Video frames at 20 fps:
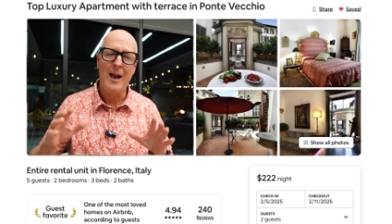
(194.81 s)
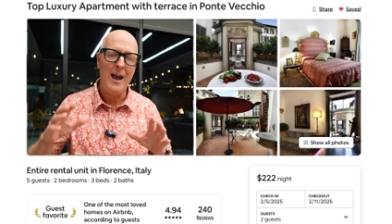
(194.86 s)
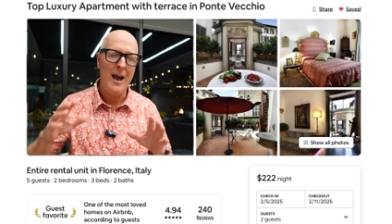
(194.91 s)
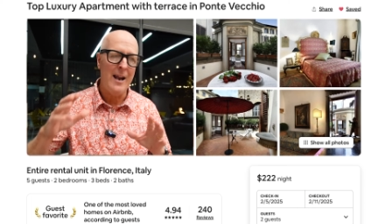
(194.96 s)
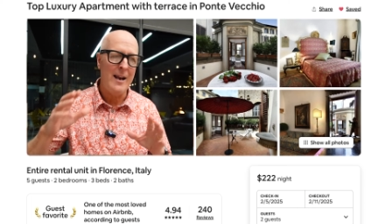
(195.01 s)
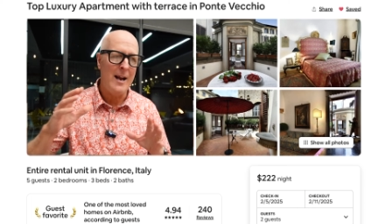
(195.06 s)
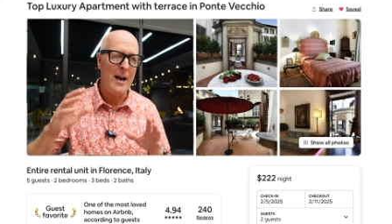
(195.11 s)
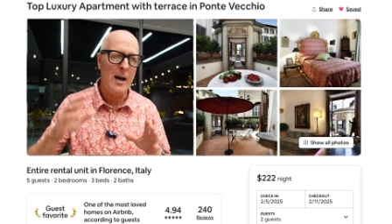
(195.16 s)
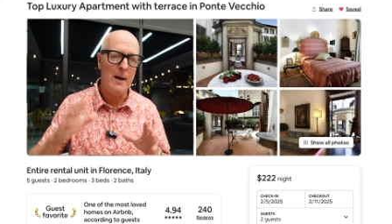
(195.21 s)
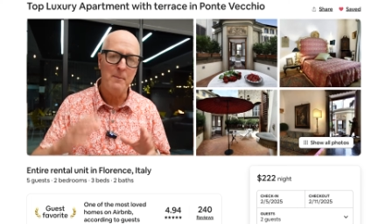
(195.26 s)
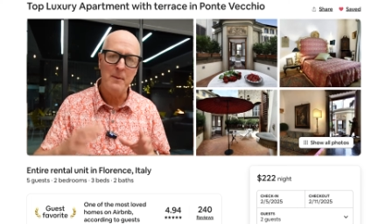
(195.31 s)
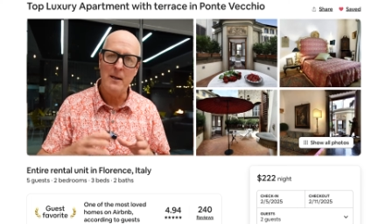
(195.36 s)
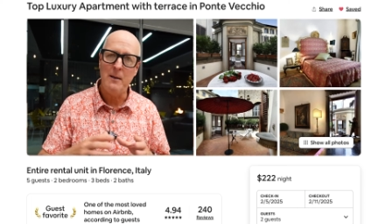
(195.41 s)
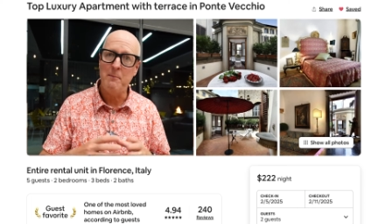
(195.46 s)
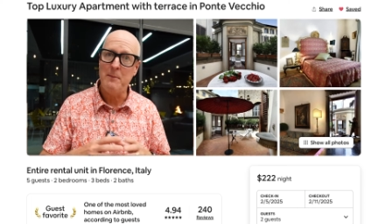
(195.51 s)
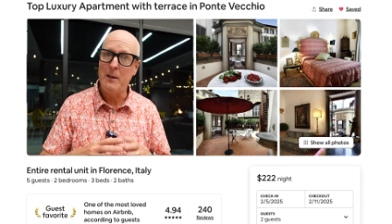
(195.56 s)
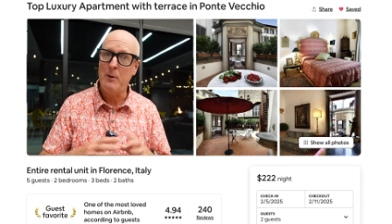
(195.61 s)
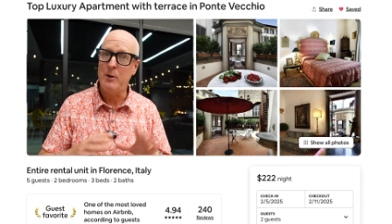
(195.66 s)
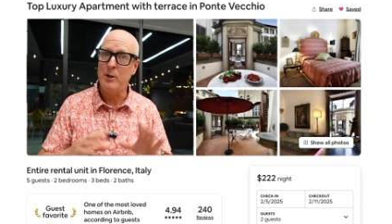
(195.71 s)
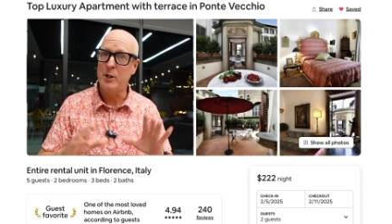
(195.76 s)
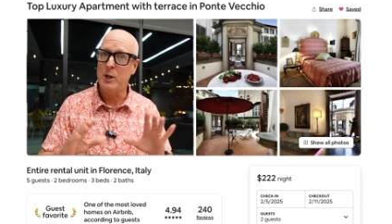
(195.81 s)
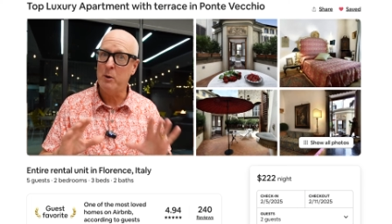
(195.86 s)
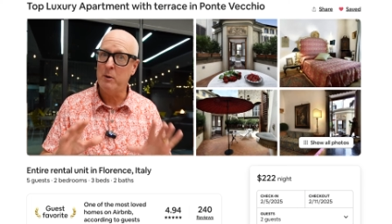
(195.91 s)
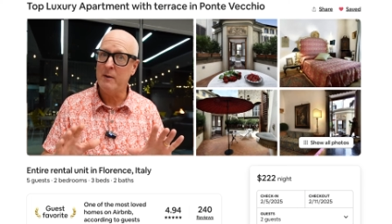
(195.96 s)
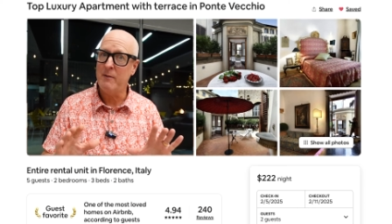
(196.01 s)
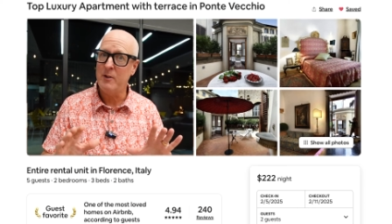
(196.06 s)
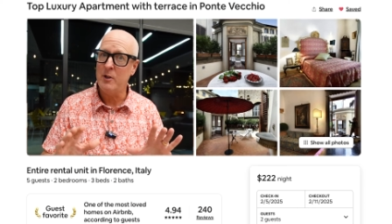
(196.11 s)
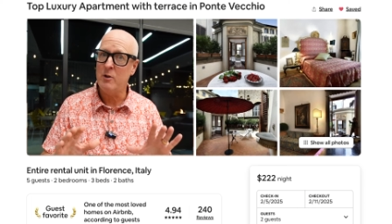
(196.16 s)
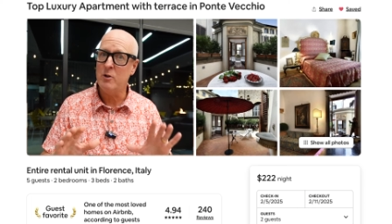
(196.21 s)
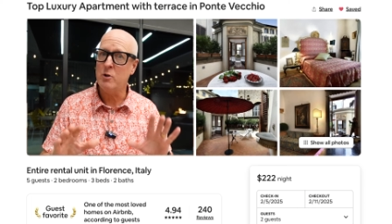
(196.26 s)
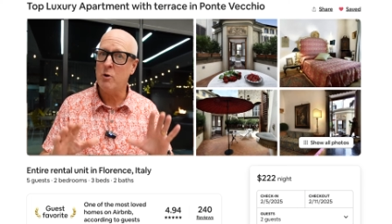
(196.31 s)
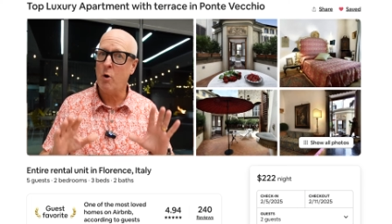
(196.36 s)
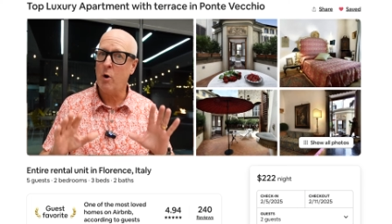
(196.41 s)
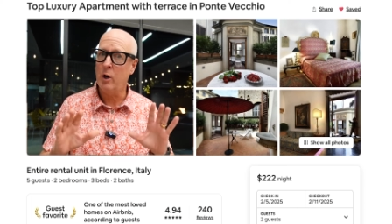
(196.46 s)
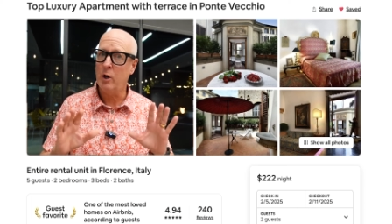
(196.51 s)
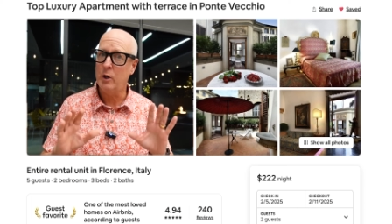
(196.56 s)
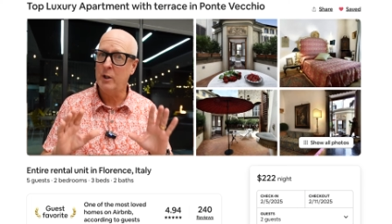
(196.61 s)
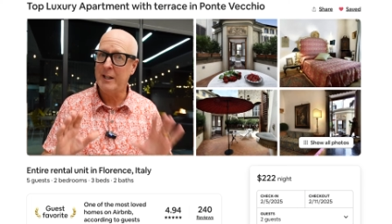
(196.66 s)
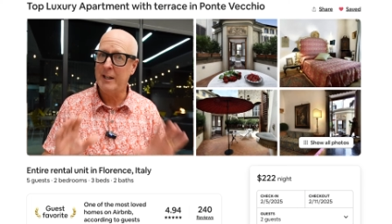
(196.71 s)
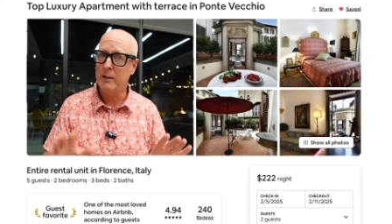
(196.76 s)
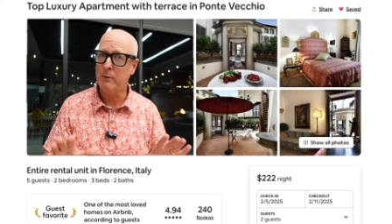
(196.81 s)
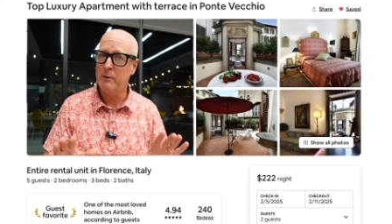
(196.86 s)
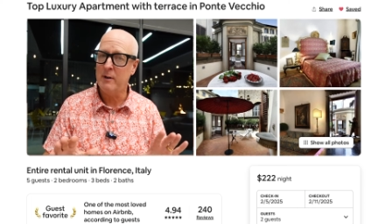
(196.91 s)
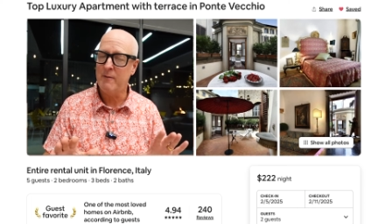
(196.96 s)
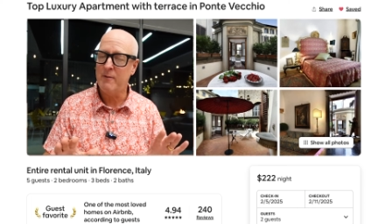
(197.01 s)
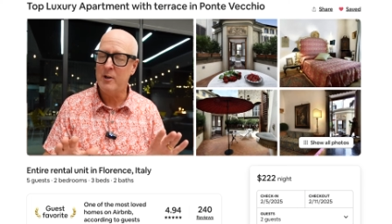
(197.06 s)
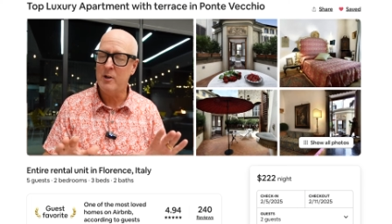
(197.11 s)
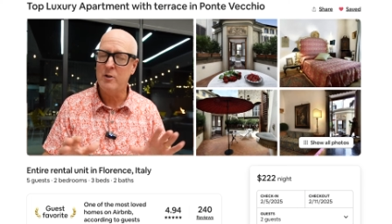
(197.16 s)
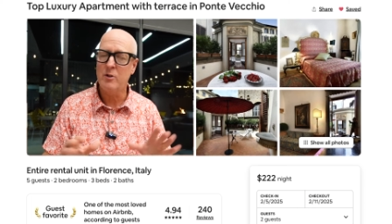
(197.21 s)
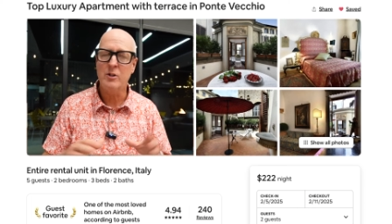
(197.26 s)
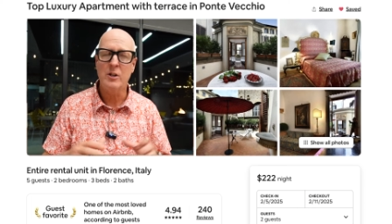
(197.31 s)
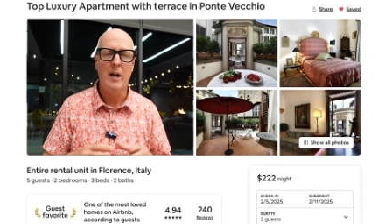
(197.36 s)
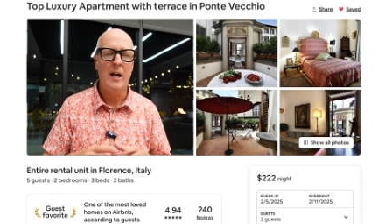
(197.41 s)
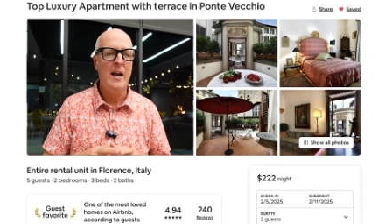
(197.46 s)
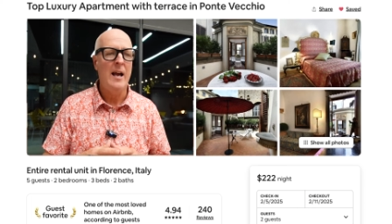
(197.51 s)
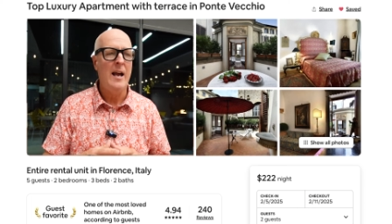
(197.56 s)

an Airbnb with no reviews or little reviews,